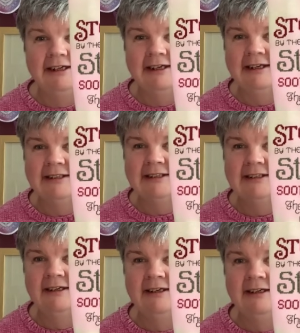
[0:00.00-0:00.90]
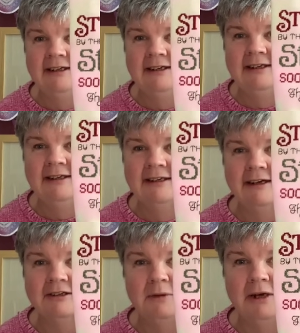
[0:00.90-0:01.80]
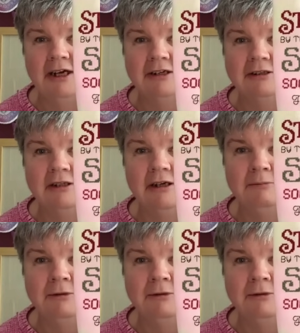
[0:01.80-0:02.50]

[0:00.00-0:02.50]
that's got quite a good lot